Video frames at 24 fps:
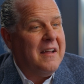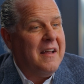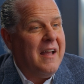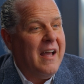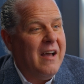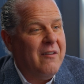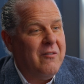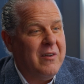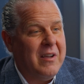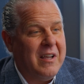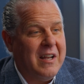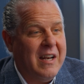
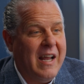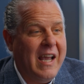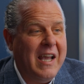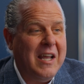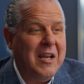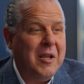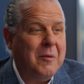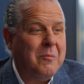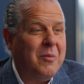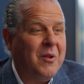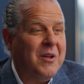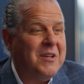Having an
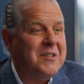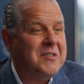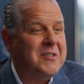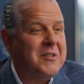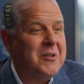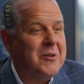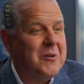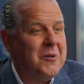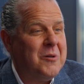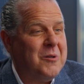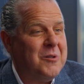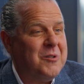80 plus
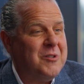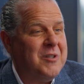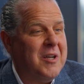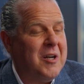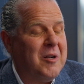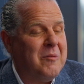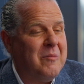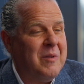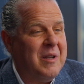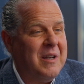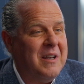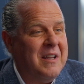year old
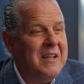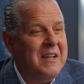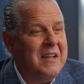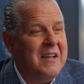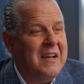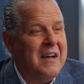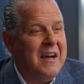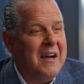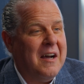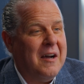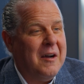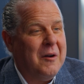gentleman
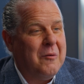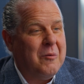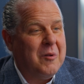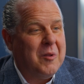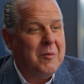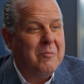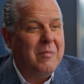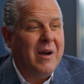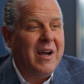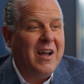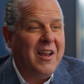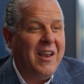uh, with a
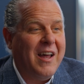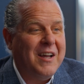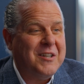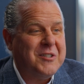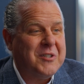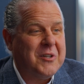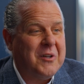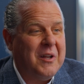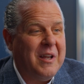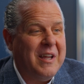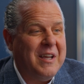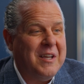
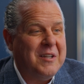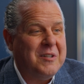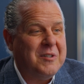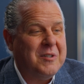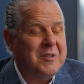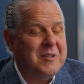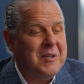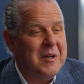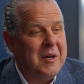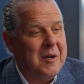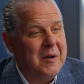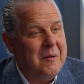biological
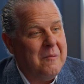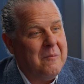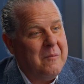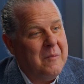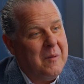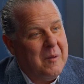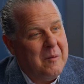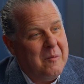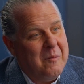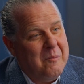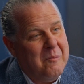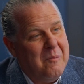age uh,
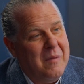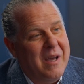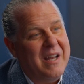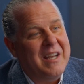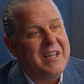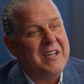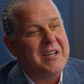many